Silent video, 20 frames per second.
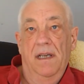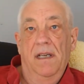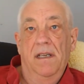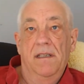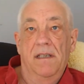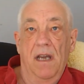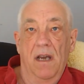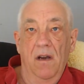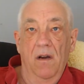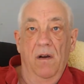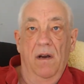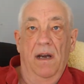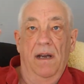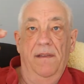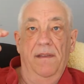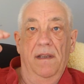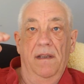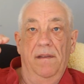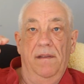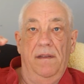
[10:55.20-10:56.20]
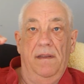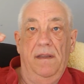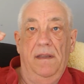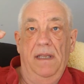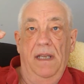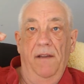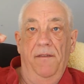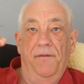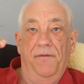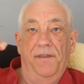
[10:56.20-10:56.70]
So
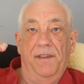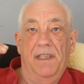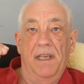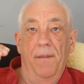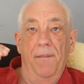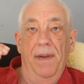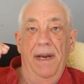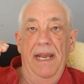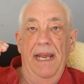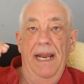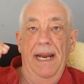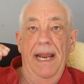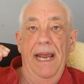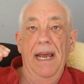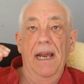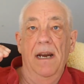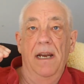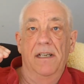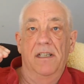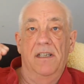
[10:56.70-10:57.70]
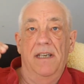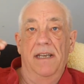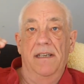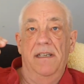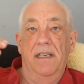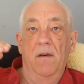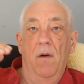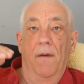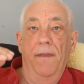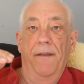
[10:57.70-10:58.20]
if somebody in English says
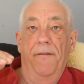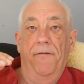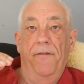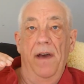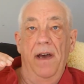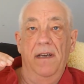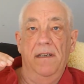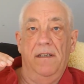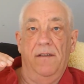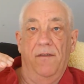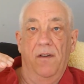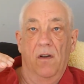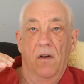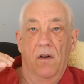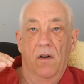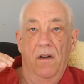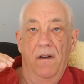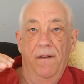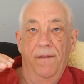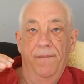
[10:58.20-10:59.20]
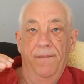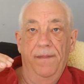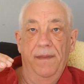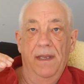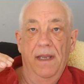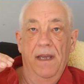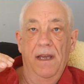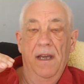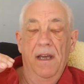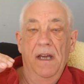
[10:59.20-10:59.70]
to you on the first floor,
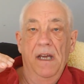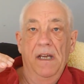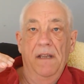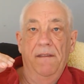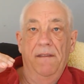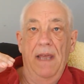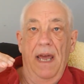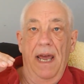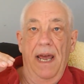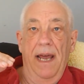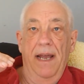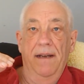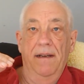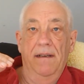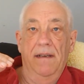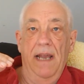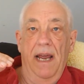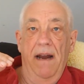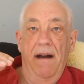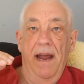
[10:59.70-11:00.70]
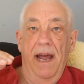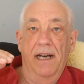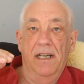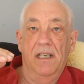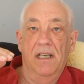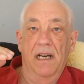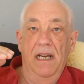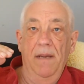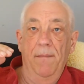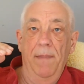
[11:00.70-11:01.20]
then they're actually